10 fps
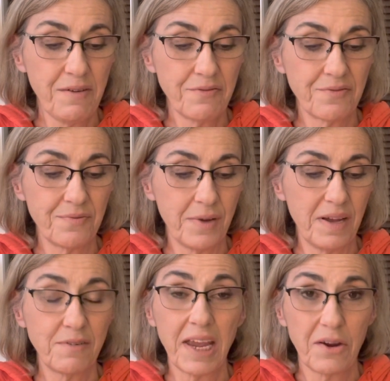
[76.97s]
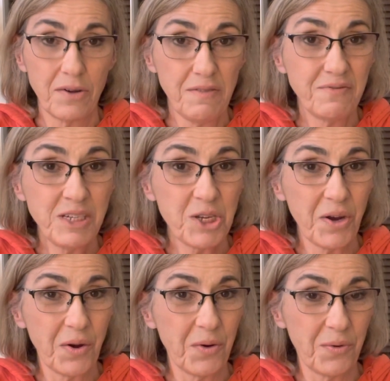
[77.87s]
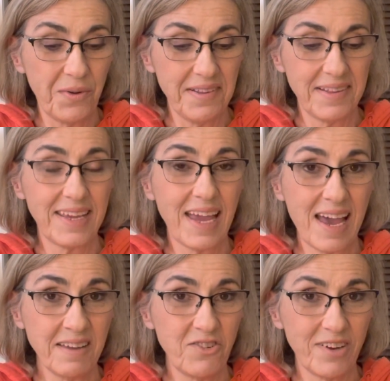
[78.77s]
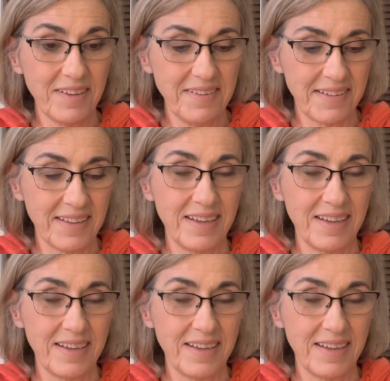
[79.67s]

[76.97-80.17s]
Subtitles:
Fischer was the actress